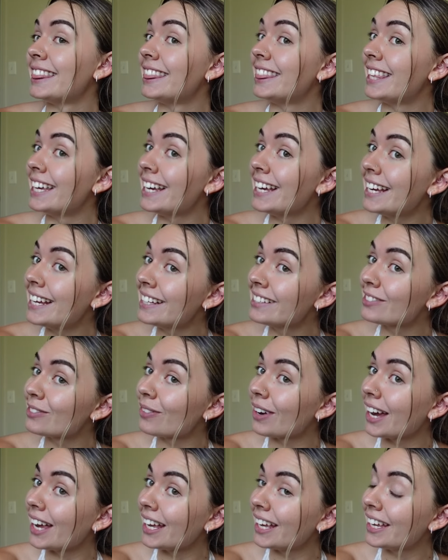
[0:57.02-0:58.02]
these
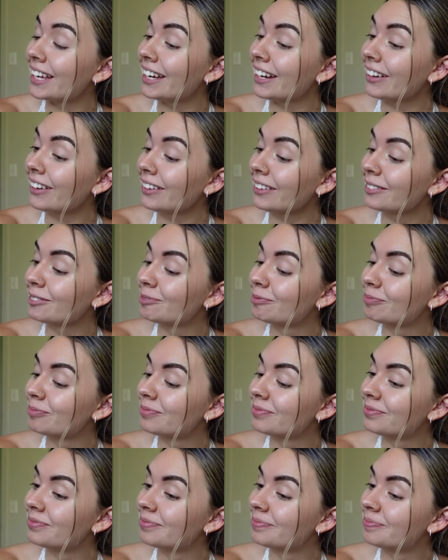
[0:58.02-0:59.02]
right here
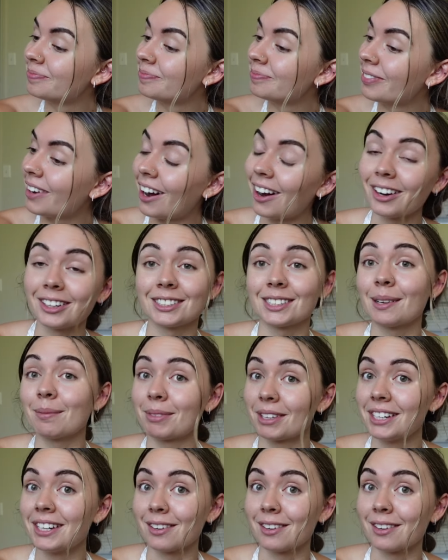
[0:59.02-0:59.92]
are something